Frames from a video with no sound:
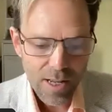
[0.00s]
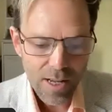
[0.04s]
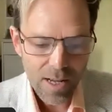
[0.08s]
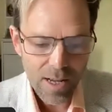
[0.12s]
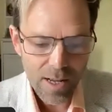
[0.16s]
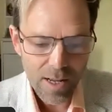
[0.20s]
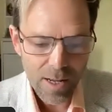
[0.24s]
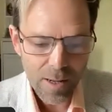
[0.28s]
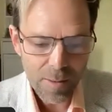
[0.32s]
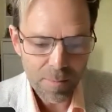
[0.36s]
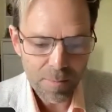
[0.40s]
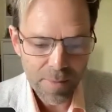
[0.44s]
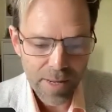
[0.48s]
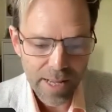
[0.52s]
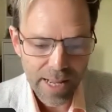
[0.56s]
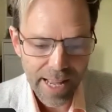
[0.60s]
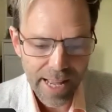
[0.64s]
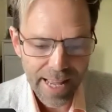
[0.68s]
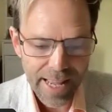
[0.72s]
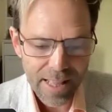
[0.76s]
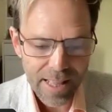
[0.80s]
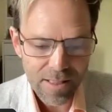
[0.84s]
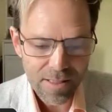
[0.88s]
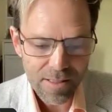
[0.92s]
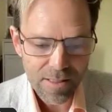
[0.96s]

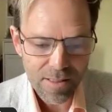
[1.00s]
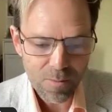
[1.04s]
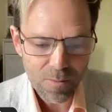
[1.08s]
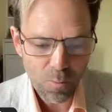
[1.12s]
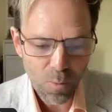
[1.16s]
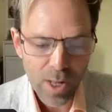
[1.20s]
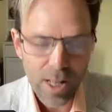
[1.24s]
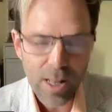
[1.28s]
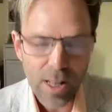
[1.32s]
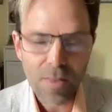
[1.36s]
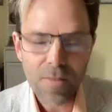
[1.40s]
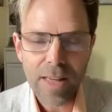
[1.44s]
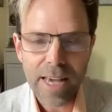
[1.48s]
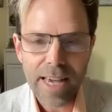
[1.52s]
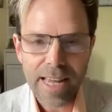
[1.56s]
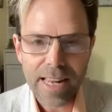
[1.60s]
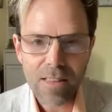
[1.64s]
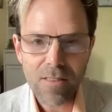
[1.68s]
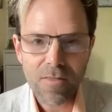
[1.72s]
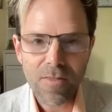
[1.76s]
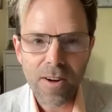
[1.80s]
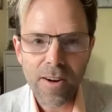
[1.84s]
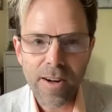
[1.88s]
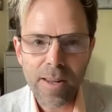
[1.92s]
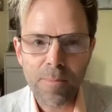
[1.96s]
and well, that
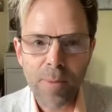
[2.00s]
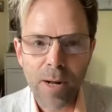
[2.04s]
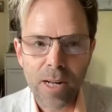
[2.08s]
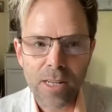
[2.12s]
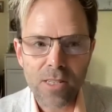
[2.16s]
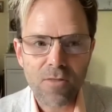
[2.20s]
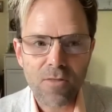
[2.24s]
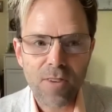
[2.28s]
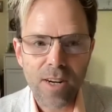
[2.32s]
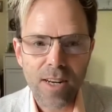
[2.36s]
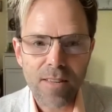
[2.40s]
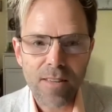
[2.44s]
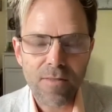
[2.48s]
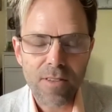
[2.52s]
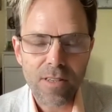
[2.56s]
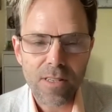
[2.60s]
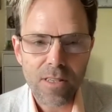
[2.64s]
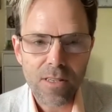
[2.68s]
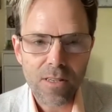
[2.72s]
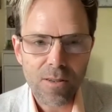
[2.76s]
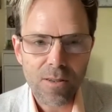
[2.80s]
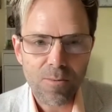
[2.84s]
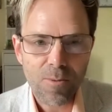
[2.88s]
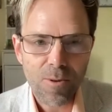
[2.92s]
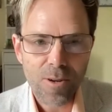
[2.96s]
is very much relevant
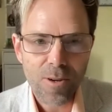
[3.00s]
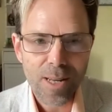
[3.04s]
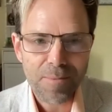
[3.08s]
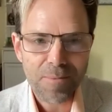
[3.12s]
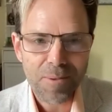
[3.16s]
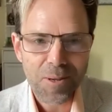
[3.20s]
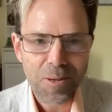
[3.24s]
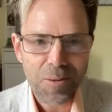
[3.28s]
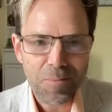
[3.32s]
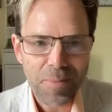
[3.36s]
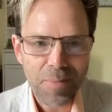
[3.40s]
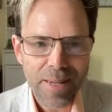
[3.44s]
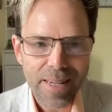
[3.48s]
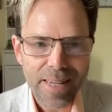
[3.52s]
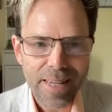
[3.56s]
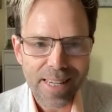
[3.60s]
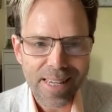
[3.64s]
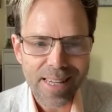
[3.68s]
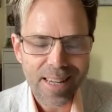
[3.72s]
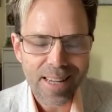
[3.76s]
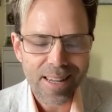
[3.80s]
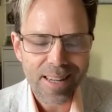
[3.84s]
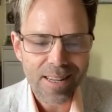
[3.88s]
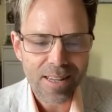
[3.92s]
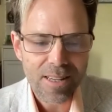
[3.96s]
to what I'm going to
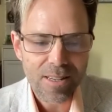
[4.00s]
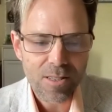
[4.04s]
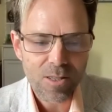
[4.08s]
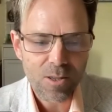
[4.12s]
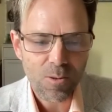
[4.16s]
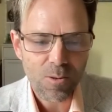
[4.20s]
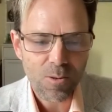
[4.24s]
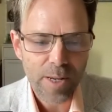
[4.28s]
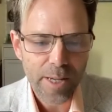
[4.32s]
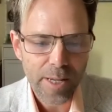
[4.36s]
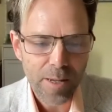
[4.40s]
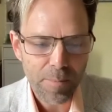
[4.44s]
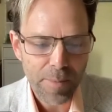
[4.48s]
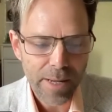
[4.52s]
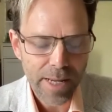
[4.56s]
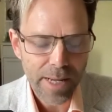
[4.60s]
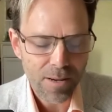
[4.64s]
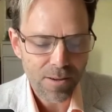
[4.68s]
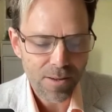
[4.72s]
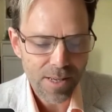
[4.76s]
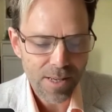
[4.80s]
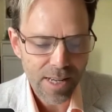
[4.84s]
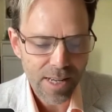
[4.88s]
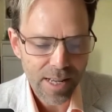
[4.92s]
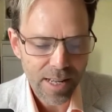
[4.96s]
be talking
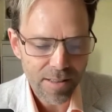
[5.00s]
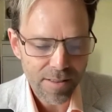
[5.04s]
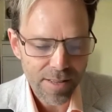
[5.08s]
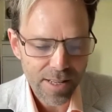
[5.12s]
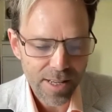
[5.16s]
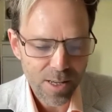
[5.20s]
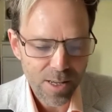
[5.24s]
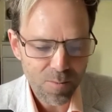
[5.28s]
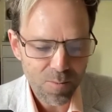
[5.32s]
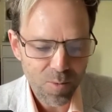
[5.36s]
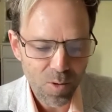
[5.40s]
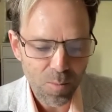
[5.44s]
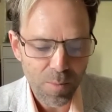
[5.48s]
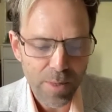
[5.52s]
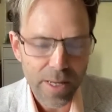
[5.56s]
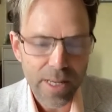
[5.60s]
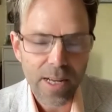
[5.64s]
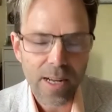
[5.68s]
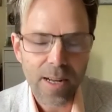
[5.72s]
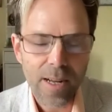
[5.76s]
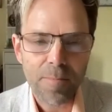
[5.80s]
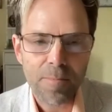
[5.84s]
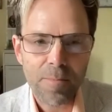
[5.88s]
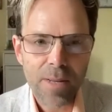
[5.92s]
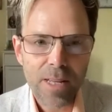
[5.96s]
about, as I hope will
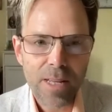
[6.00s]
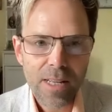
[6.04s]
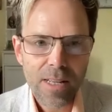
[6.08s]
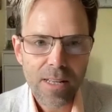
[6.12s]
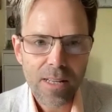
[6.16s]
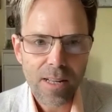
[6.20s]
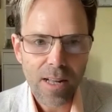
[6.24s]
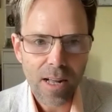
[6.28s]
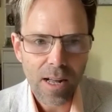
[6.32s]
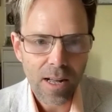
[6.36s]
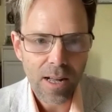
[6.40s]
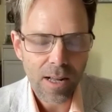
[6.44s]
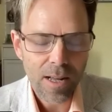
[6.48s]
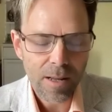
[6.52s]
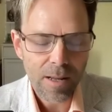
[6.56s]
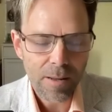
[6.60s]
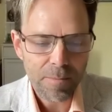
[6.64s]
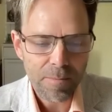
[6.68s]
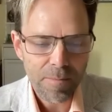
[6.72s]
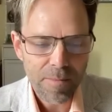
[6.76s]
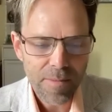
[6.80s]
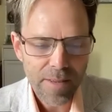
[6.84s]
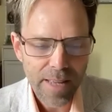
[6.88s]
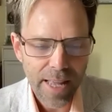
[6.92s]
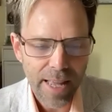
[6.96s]
become
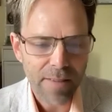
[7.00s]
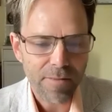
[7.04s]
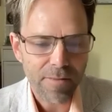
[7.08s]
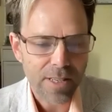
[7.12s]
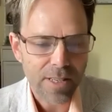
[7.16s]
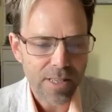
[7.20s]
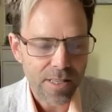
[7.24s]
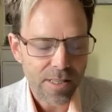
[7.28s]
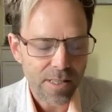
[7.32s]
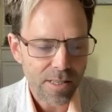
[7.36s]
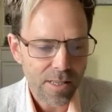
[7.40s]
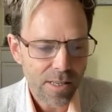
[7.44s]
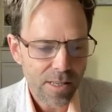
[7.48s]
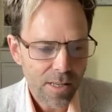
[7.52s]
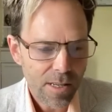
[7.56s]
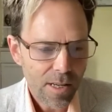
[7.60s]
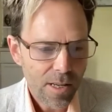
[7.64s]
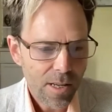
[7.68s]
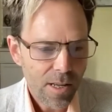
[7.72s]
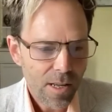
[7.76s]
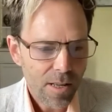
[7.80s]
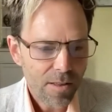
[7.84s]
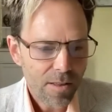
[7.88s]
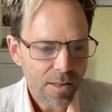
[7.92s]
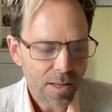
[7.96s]
evident.
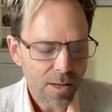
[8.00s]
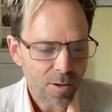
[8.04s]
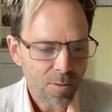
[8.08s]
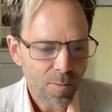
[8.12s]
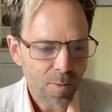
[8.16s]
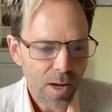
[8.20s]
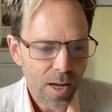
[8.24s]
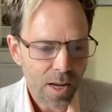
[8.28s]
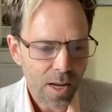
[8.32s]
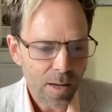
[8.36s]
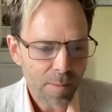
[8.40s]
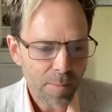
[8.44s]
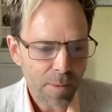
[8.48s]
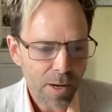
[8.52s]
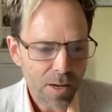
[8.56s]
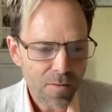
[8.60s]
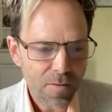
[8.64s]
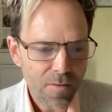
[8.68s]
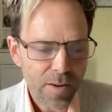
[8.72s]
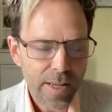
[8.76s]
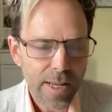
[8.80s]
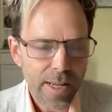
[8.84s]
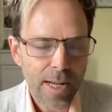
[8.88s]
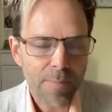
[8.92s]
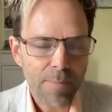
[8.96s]
So
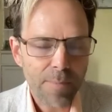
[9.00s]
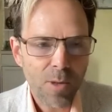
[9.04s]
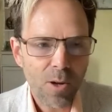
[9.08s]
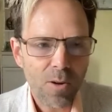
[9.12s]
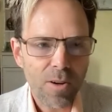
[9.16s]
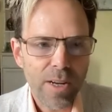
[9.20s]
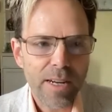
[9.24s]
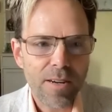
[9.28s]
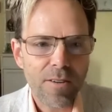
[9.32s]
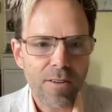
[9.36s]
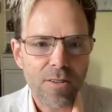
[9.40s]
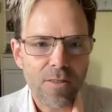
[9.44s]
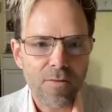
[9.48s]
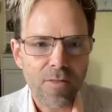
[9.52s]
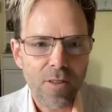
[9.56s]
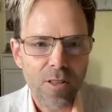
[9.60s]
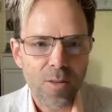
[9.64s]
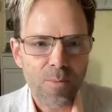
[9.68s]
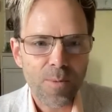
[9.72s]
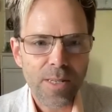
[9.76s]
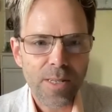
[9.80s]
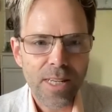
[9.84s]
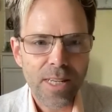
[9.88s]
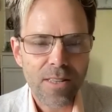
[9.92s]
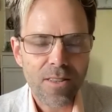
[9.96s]
hopefully I'm not here under false
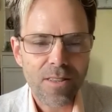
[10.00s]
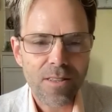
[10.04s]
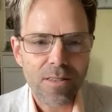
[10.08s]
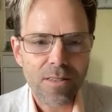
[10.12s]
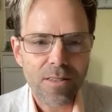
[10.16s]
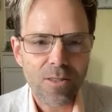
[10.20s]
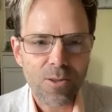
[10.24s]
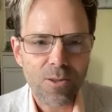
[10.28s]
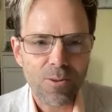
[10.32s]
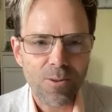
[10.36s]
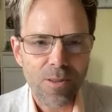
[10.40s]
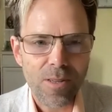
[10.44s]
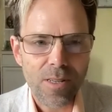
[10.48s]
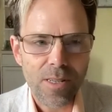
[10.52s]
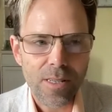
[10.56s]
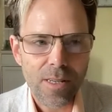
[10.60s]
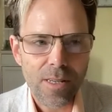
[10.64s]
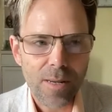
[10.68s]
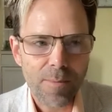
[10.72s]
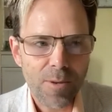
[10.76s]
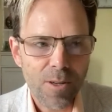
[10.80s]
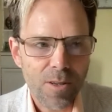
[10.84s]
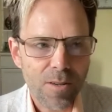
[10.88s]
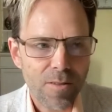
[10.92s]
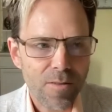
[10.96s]
pretenses at all, and
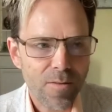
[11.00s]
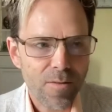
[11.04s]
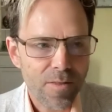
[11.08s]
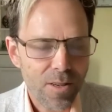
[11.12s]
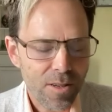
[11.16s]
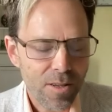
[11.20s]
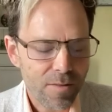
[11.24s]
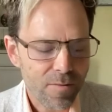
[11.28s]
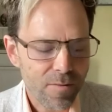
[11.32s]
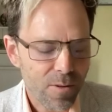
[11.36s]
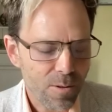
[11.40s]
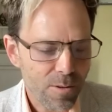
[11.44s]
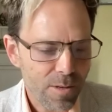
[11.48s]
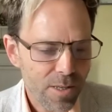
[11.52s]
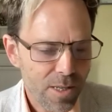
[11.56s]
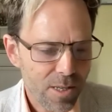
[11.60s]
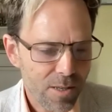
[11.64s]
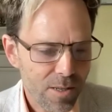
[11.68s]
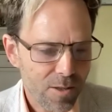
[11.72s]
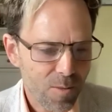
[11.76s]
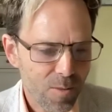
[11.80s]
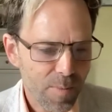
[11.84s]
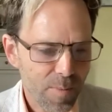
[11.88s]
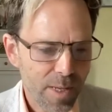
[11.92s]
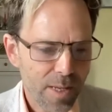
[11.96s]
I'm looking forward
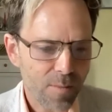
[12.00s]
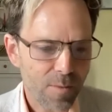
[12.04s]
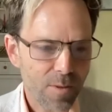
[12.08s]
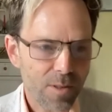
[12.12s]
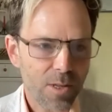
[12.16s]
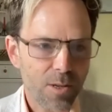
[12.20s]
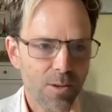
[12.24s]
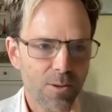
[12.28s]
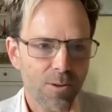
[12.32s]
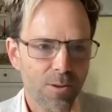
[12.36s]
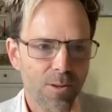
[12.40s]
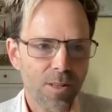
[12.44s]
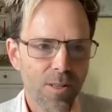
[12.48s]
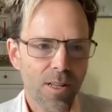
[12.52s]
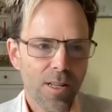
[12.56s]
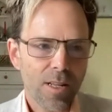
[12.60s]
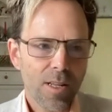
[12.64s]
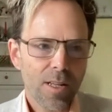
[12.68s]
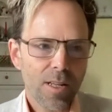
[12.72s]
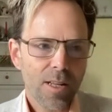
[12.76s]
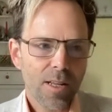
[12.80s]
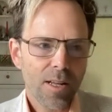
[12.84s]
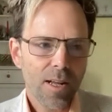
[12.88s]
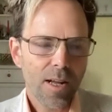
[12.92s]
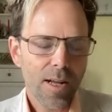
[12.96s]
to speaking with you all
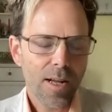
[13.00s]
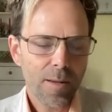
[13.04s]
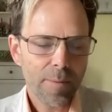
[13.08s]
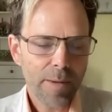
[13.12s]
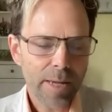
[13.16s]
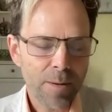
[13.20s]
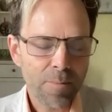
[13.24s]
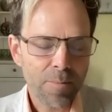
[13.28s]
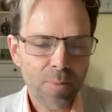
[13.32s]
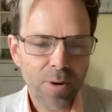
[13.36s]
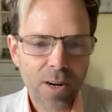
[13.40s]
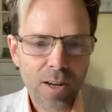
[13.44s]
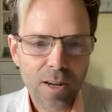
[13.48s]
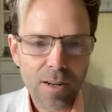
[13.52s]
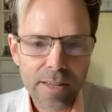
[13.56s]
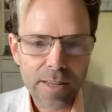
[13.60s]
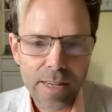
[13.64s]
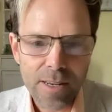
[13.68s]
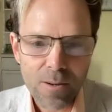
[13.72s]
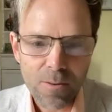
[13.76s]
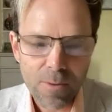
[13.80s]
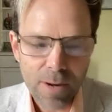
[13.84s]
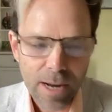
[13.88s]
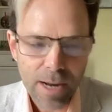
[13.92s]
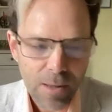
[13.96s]
in Prague
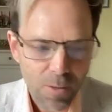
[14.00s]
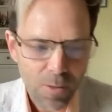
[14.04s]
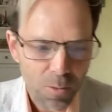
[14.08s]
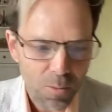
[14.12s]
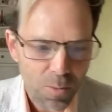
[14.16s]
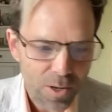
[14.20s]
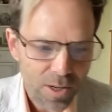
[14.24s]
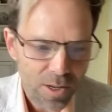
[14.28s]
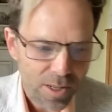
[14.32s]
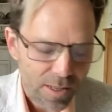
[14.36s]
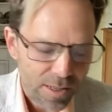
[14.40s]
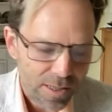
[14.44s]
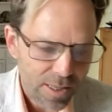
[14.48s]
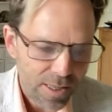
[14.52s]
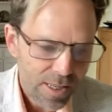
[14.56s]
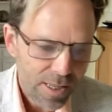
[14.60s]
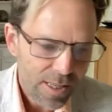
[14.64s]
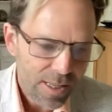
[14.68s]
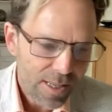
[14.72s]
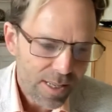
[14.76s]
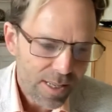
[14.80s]
and around the world